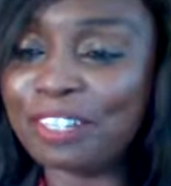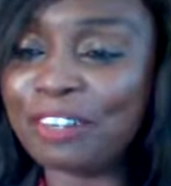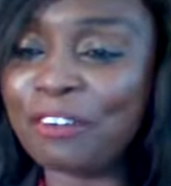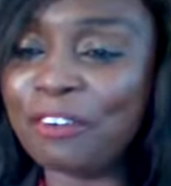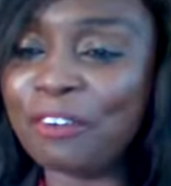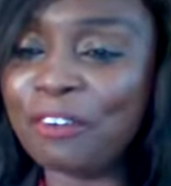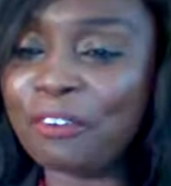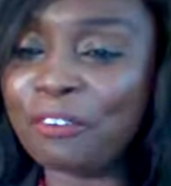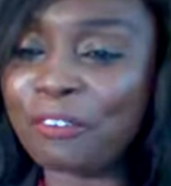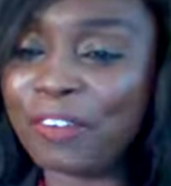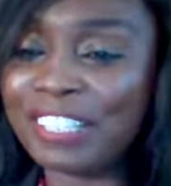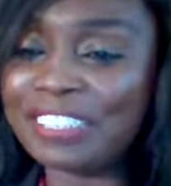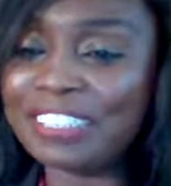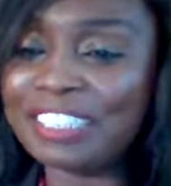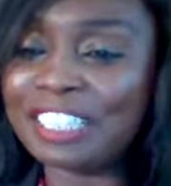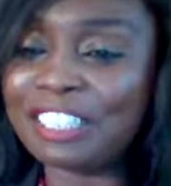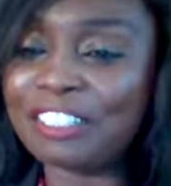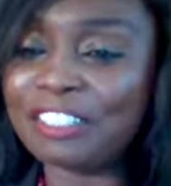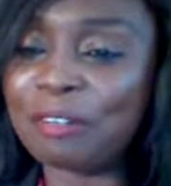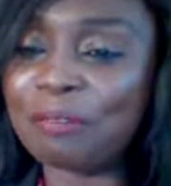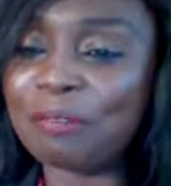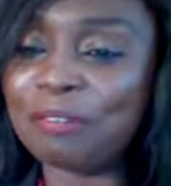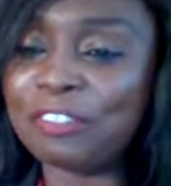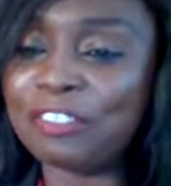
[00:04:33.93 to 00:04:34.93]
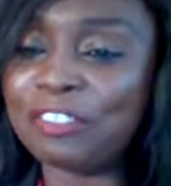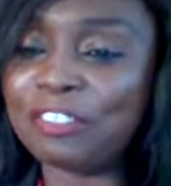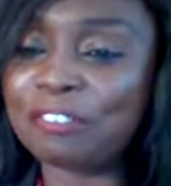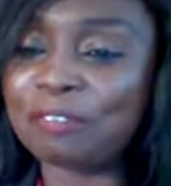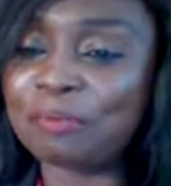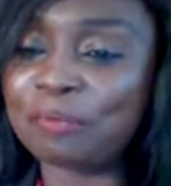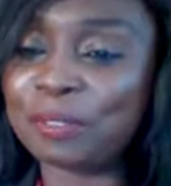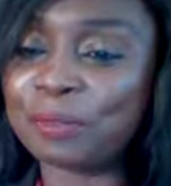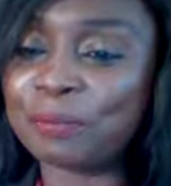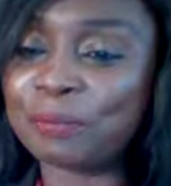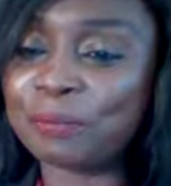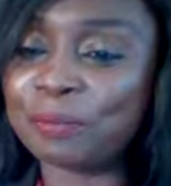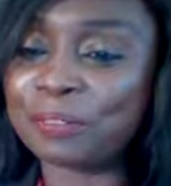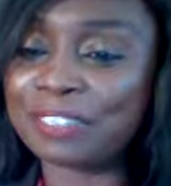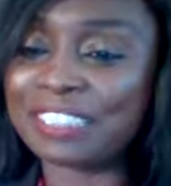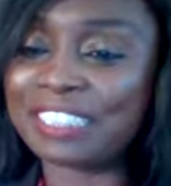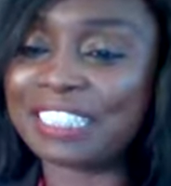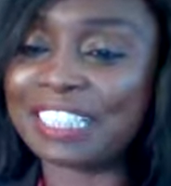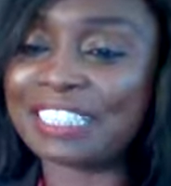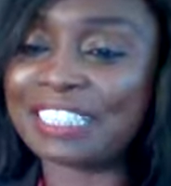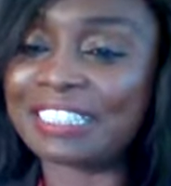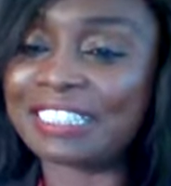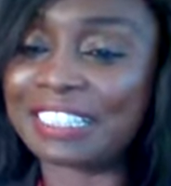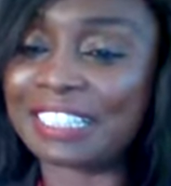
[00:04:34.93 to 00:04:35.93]
Oh, quite a number of people.
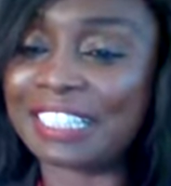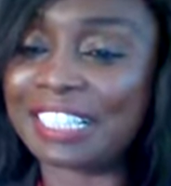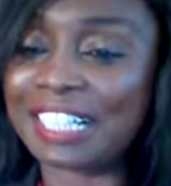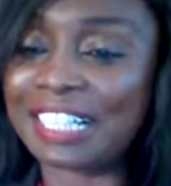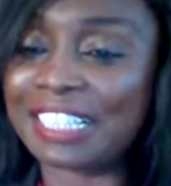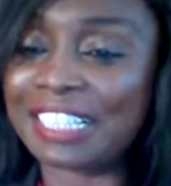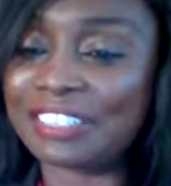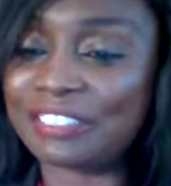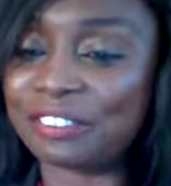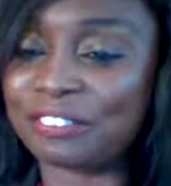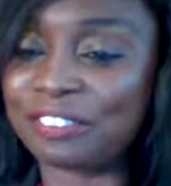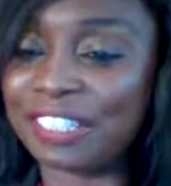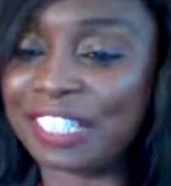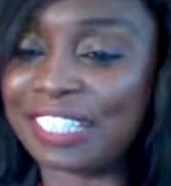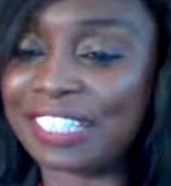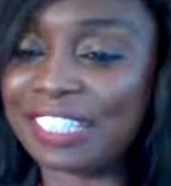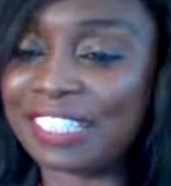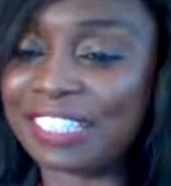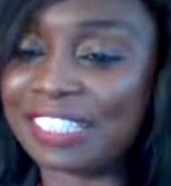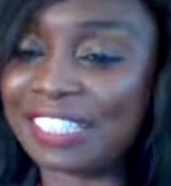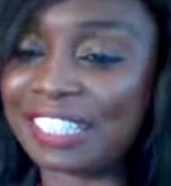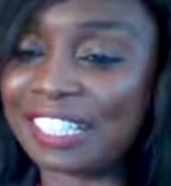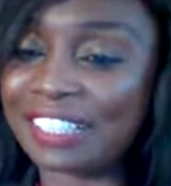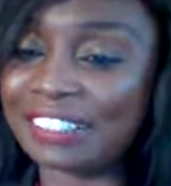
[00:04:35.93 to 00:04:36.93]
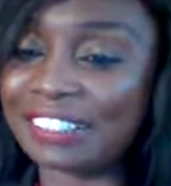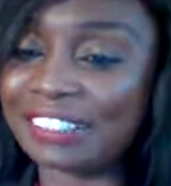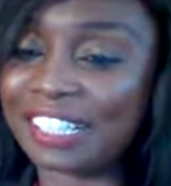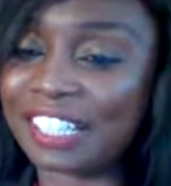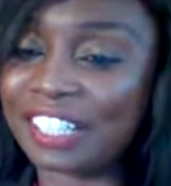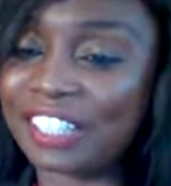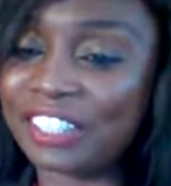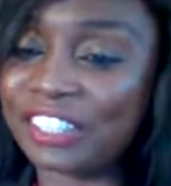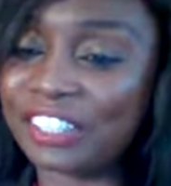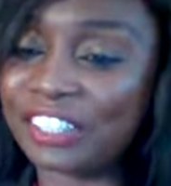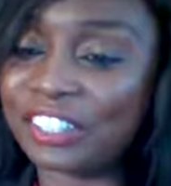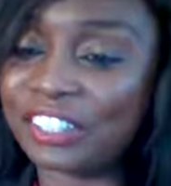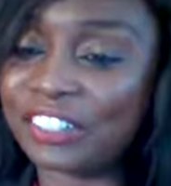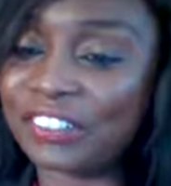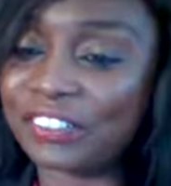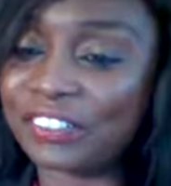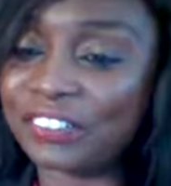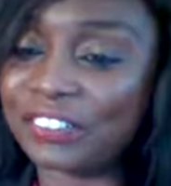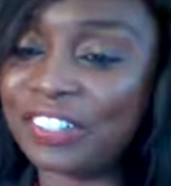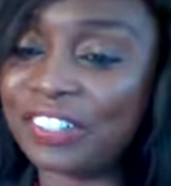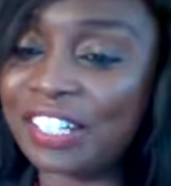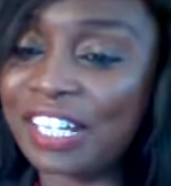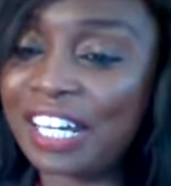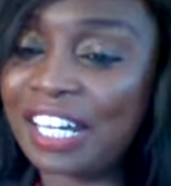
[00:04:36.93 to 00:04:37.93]
Jessica is already here. Thank
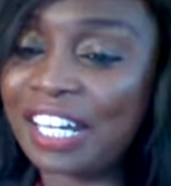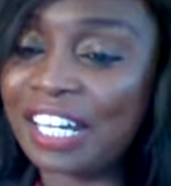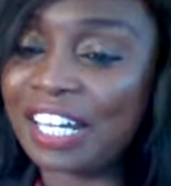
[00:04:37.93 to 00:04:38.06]
you.